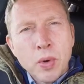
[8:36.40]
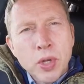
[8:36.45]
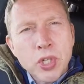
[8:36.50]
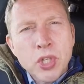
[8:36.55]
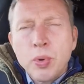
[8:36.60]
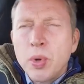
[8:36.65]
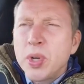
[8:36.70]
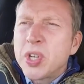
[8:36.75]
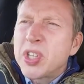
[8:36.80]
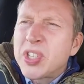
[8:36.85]

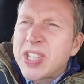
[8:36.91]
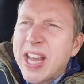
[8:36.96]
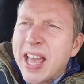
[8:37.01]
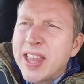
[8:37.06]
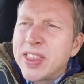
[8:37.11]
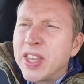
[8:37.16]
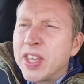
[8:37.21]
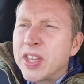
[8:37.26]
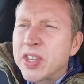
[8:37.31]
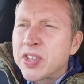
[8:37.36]
Once you
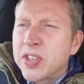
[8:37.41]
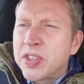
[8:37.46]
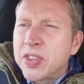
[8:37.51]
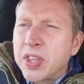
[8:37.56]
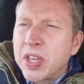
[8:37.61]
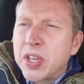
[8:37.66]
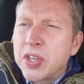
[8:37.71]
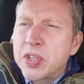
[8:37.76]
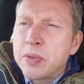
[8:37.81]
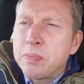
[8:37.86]
understand this,
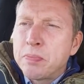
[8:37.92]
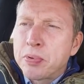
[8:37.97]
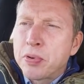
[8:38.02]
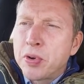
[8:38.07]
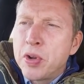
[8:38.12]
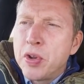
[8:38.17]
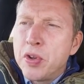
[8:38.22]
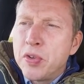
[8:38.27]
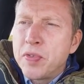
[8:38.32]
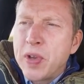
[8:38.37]
things
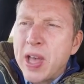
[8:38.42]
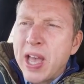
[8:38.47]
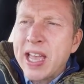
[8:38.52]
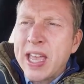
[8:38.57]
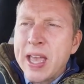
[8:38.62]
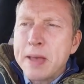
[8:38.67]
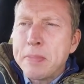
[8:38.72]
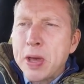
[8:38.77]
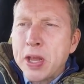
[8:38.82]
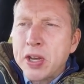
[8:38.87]
improve
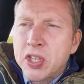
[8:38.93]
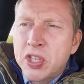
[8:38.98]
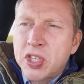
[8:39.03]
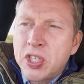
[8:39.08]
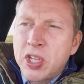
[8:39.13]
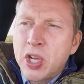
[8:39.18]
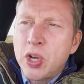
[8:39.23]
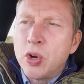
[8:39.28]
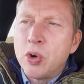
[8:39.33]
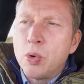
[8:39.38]
and get better
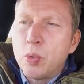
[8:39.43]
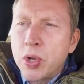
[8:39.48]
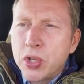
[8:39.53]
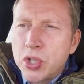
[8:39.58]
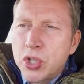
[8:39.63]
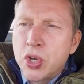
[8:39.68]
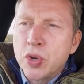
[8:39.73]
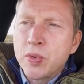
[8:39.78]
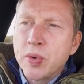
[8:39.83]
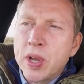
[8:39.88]
still
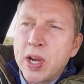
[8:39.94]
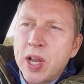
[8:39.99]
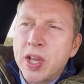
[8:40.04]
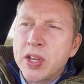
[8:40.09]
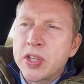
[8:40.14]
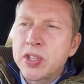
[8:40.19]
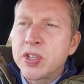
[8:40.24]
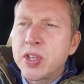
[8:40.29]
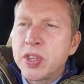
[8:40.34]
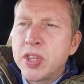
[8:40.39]
once you
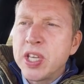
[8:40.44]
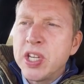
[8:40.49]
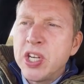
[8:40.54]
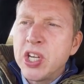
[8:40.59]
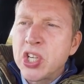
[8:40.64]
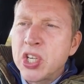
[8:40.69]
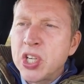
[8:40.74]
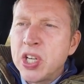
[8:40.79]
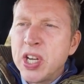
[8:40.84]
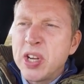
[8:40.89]
realise that the
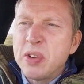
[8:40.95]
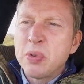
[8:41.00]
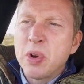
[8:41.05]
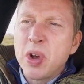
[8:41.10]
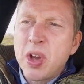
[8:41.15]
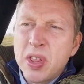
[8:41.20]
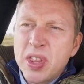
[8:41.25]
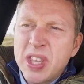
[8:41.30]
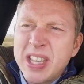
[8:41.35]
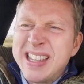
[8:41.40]
initially
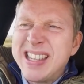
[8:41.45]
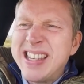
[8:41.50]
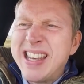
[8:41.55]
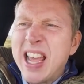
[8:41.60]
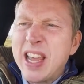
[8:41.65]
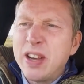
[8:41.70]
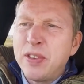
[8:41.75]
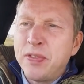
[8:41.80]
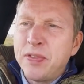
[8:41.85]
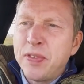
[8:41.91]
rather
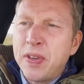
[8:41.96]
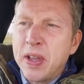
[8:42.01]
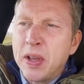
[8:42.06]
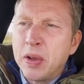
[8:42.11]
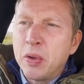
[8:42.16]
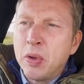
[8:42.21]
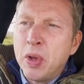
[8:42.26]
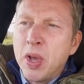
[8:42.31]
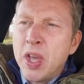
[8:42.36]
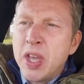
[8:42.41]
dead
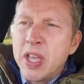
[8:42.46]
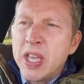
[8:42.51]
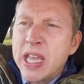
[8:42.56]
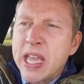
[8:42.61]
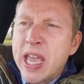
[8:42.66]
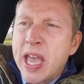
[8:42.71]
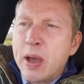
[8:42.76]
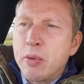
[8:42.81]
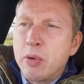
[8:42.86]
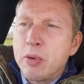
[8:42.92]
feel
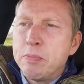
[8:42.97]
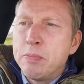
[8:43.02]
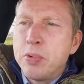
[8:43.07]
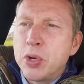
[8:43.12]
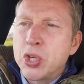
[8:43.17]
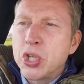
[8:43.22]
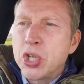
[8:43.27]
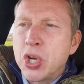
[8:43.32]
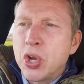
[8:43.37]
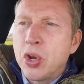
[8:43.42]
you get when
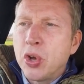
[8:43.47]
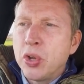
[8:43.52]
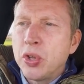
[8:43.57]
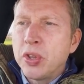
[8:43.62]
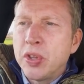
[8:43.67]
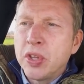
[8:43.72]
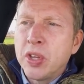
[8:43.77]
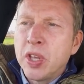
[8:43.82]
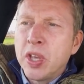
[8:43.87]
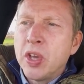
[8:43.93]
pushing
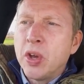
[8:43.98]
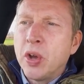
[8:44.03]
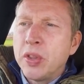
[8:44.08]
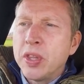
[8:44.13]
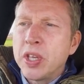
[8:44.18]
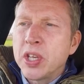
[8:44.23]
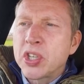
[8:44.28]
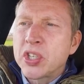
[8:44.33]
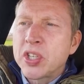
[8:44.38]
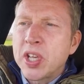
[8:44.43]
on on the